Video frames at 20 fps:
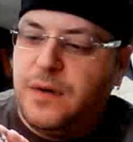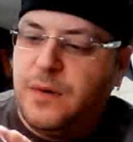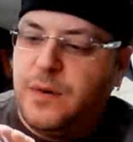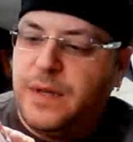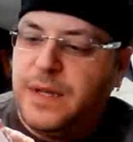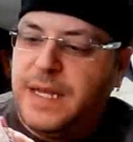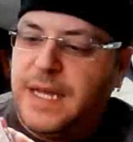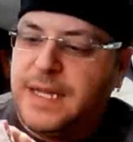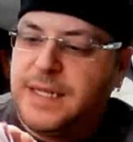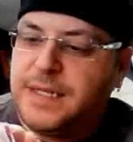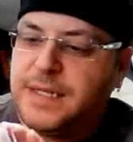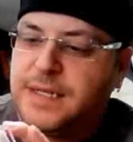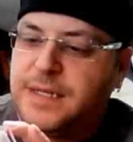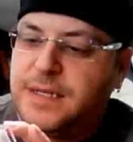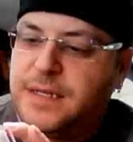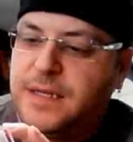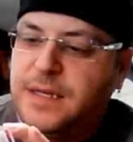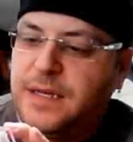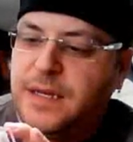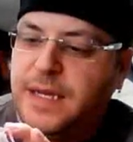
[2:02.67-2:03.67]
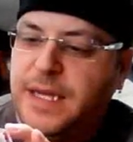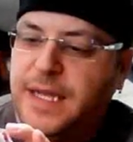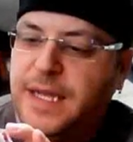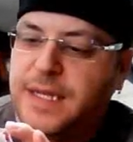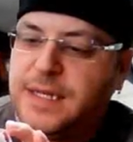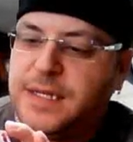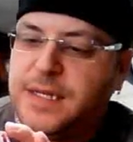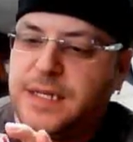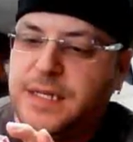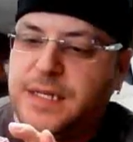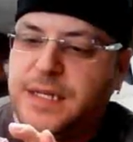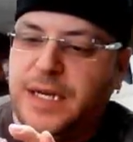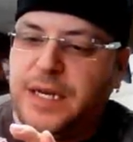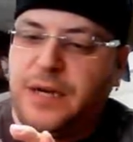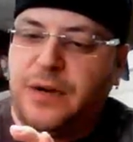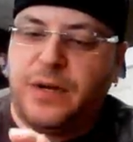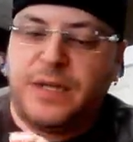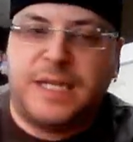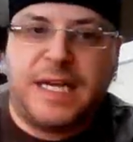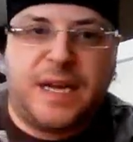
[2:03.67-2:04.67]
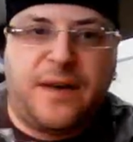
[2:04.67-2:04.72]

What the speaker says: Oh, and that's, I guess, the sticker.